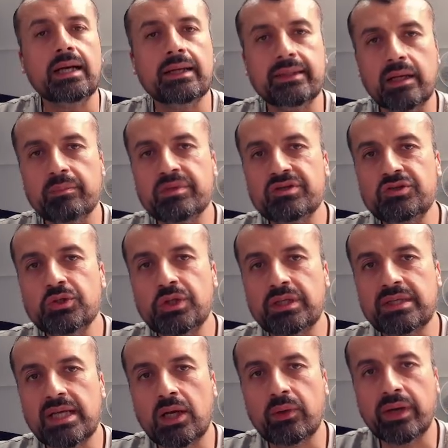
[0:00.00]
And that means you
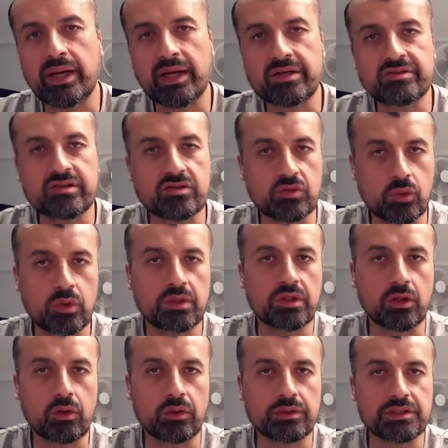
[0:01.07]
can now access all of
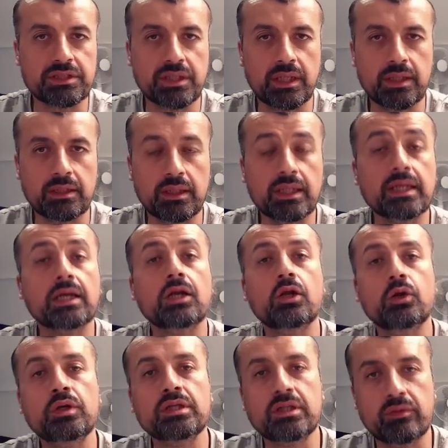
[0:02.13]
the content,
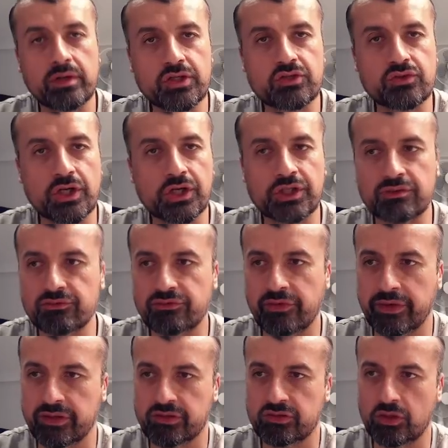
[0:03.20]
including the registration phase.